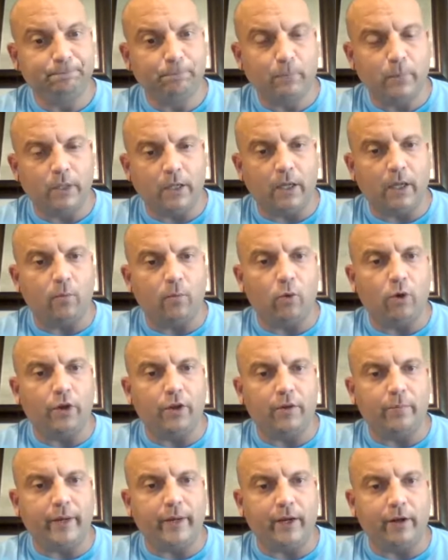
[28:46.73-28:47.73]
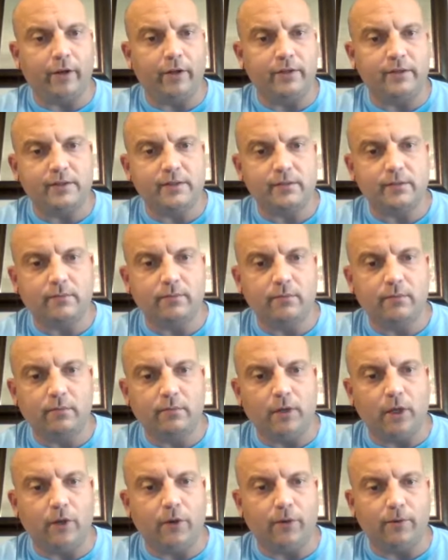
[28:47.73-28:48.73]
And one of the parents,
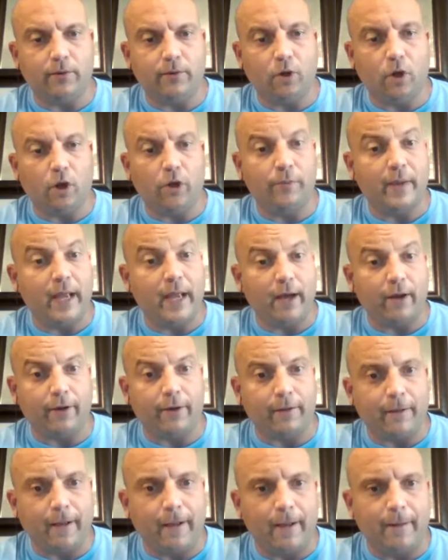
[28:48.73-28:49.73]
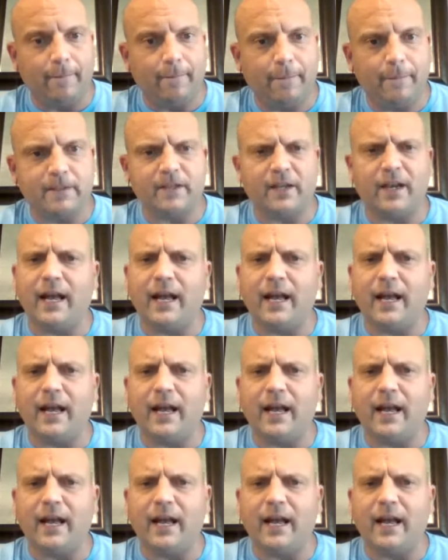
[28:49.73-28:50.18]
called me out on that and said,